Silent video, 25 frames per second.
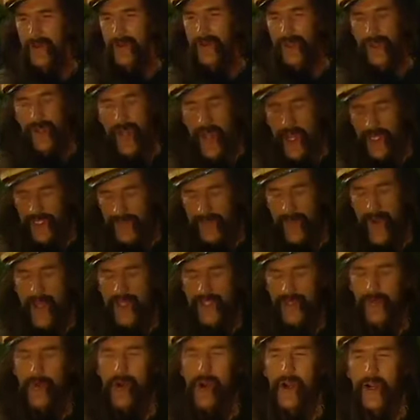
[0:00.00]
Tonight's
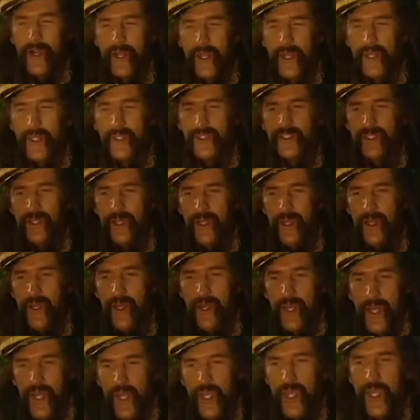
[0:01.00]
password is
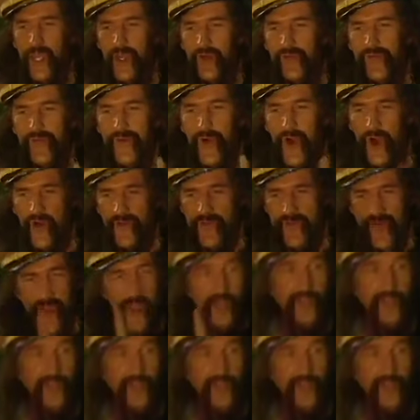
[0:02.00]
Eve of